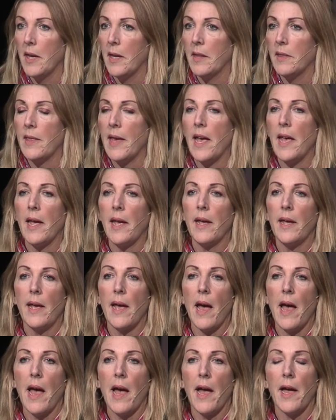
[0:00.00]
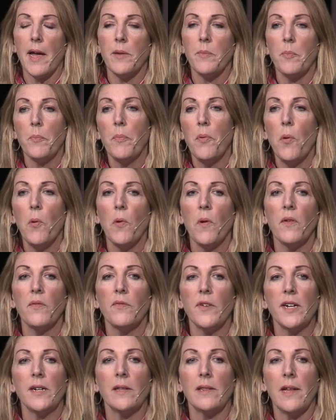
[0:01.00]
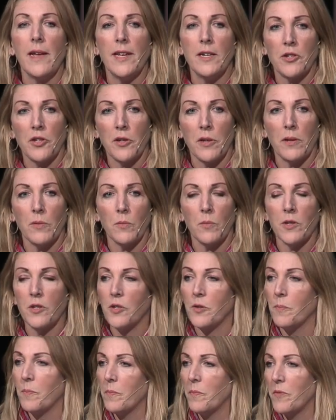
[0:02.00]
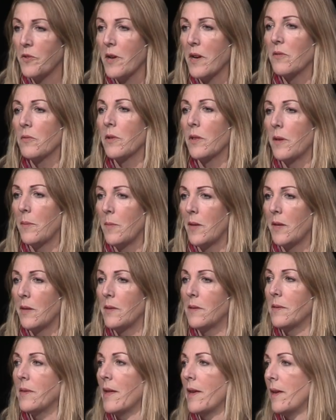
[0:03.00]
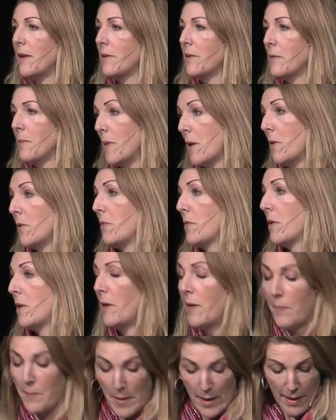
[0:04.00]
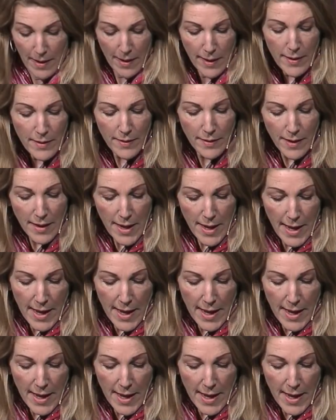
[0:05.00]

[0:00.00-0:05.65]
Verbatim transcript: they had poor ventilation, which generally means they smelled really bad,